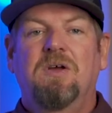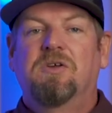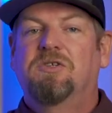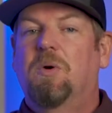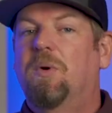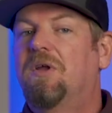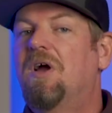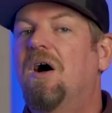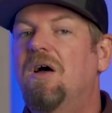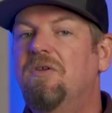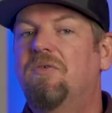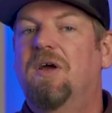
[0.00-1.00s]
So in
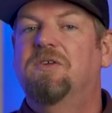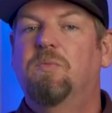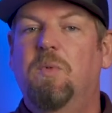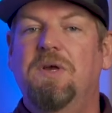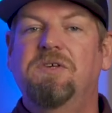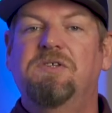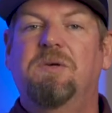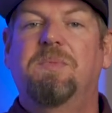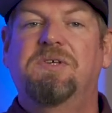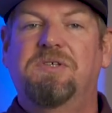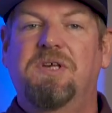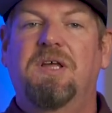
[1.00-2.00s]
contrast, wisdom
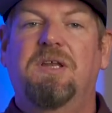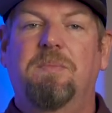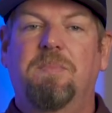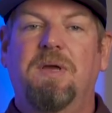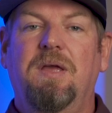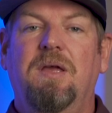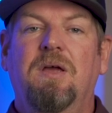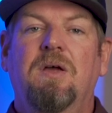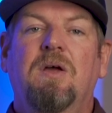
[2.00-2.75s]
is said to be